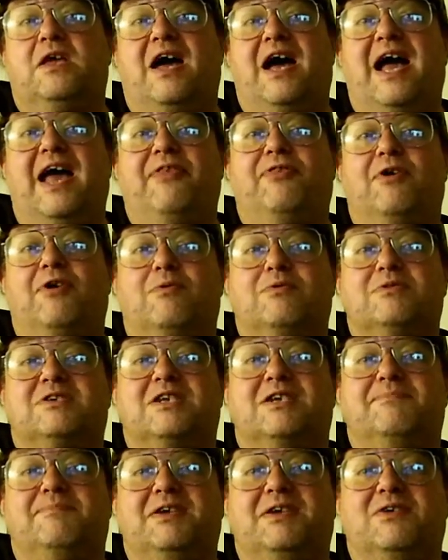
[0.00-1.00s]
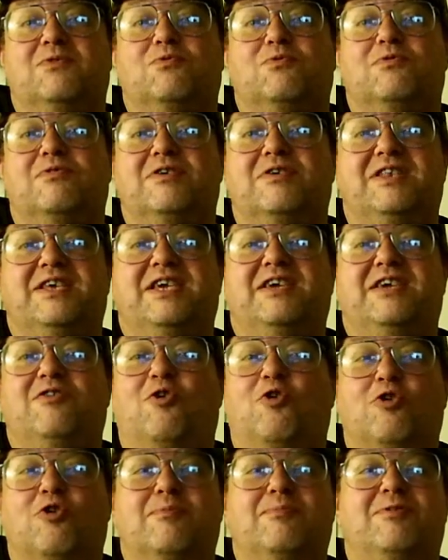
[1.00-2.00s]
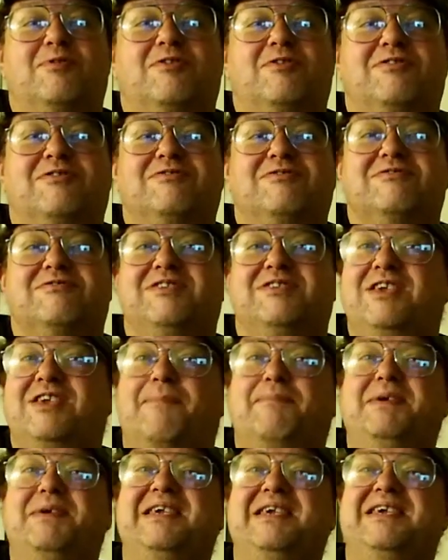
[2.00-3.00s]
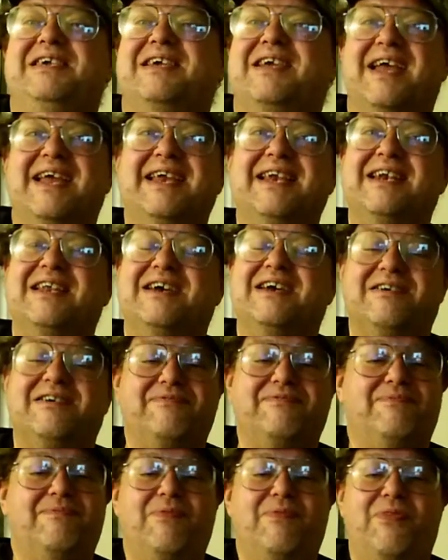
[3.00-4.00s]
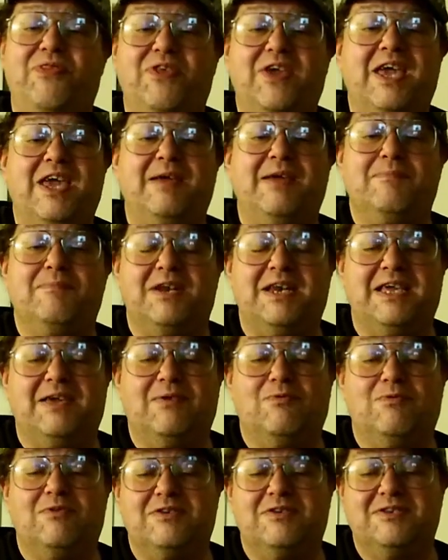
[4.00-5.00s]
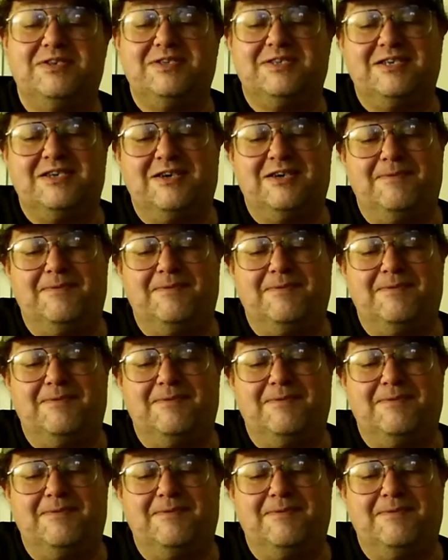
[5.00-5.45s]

I thought was going to be really horrible, yuppie kind of thing, but it was